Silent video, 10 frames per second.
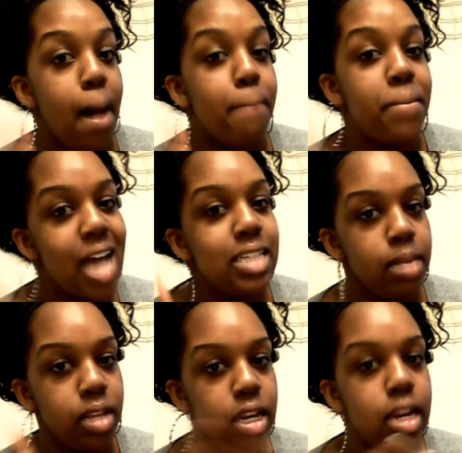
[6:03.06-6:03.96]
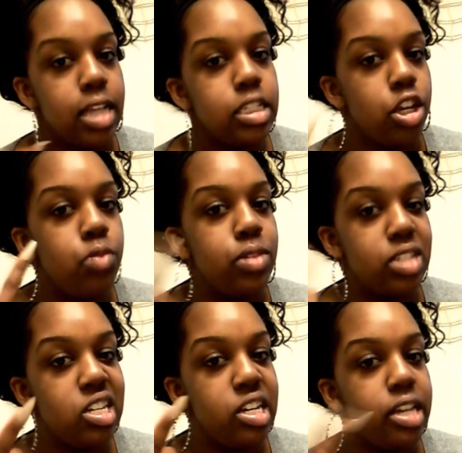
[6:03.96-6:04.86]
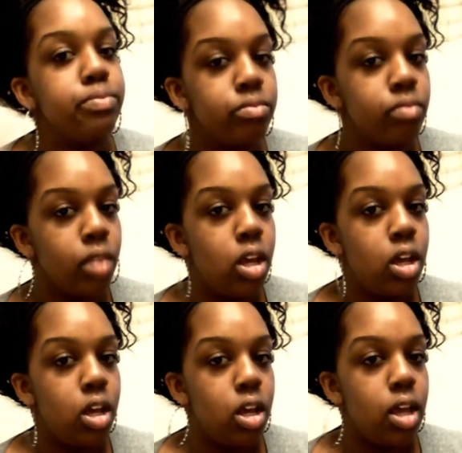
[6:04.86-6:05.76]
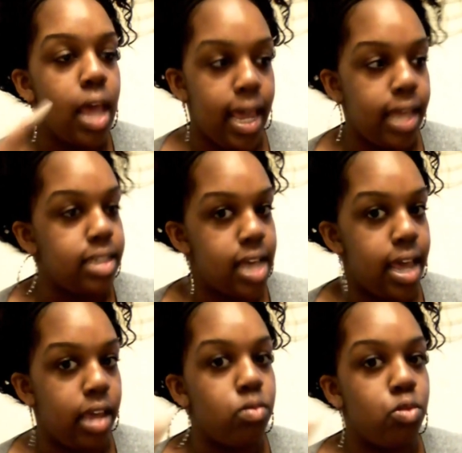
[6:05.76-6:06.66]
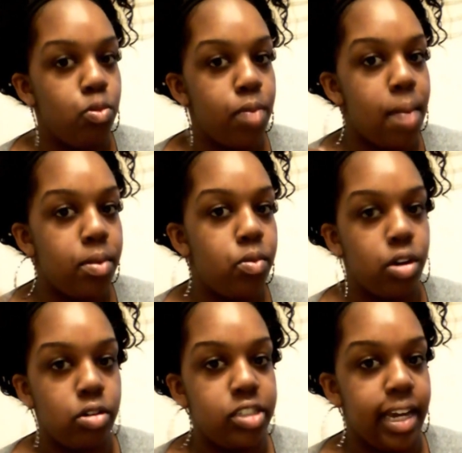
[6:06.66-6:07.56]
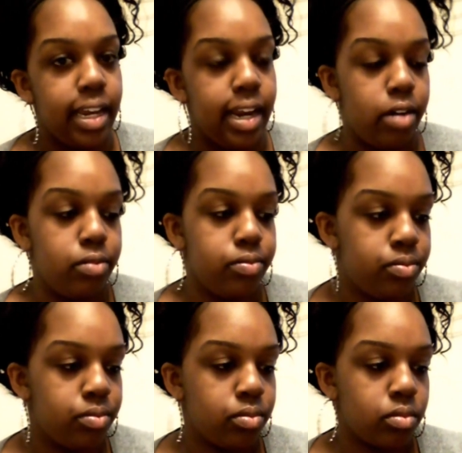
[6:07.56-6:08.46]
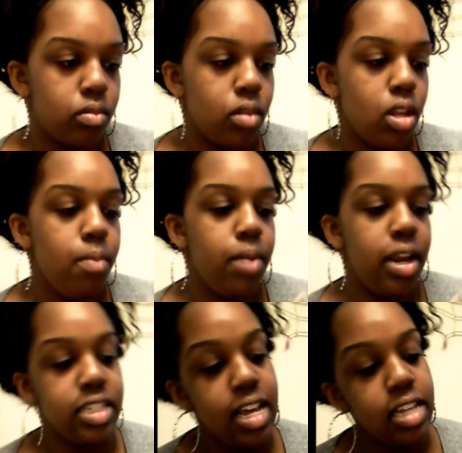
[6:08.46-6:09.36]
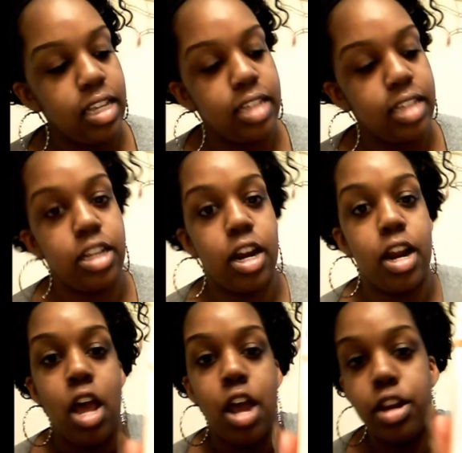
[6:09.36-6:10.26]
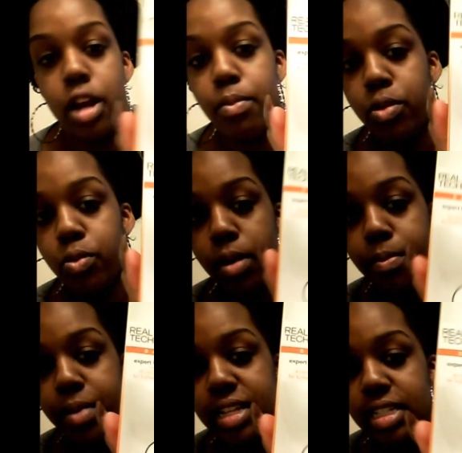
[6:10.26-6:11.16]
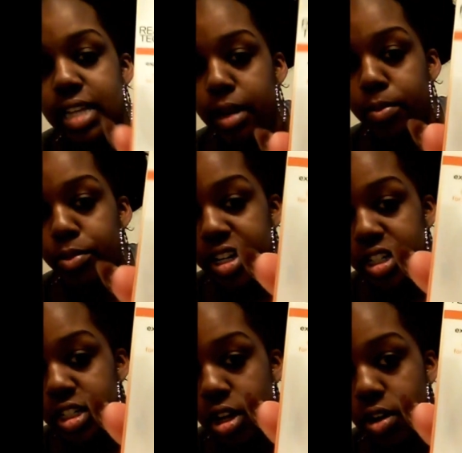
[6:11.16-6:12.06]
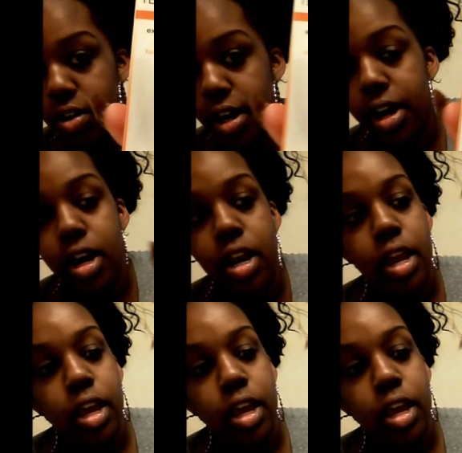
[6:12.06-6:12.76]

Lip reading: if I buy something and I tell you it's good, hey, say you probably want to go check it out. But it says it's their #1 best-selling brush on there.